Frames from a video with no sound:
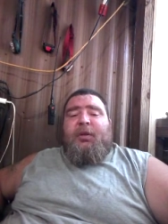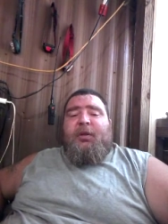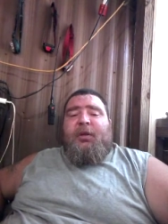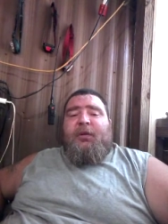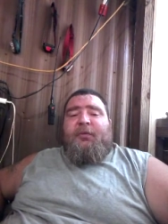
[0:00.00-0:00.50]

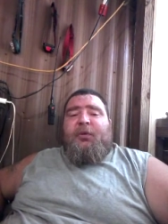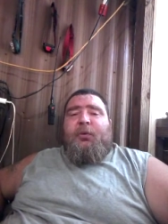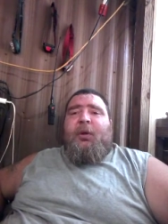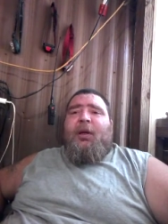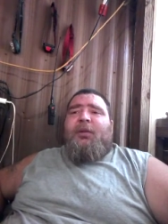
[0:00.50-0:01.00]
If
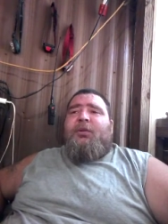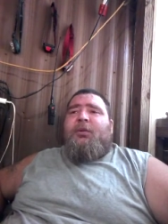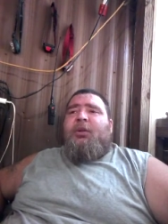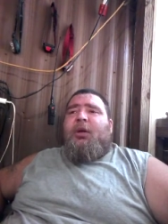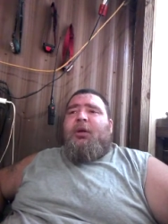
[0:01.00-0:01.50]
you had to
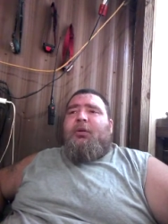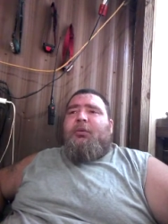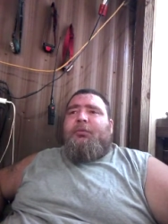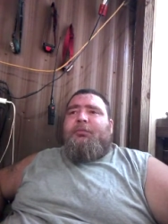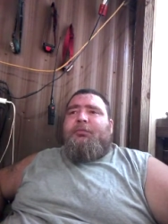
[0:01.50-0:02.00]

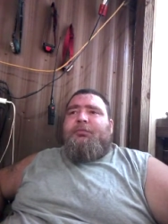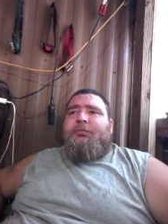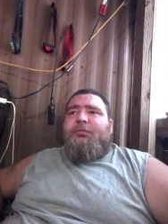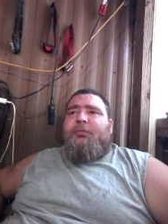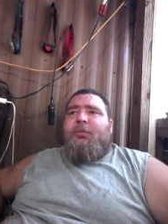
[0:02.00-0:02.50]
go
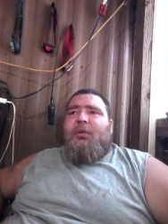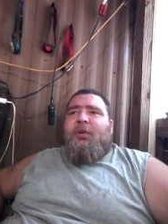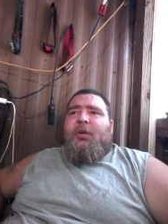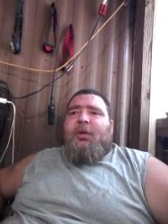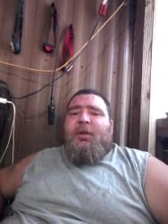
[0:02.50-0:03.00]

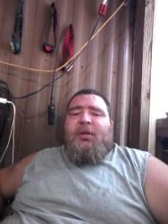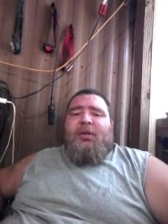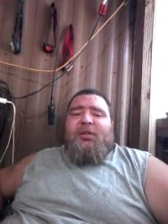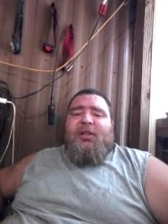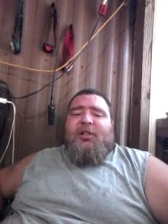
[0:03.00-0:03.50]

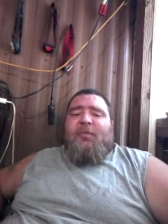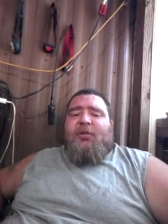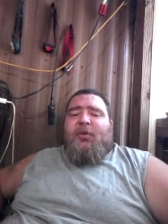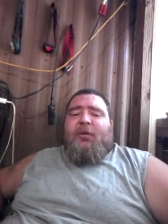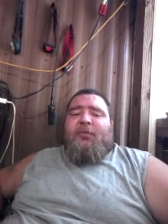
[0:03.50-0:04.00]
6
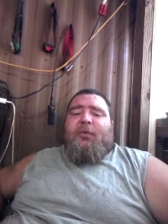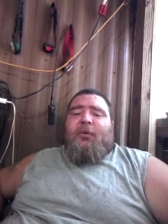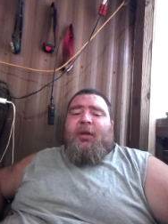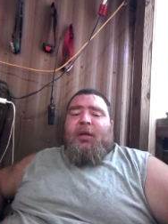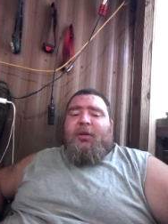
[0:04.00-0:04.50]
months without
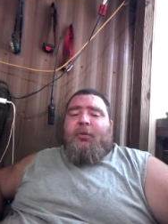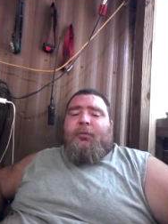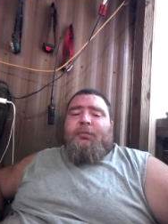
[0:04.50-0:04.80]
food, can you?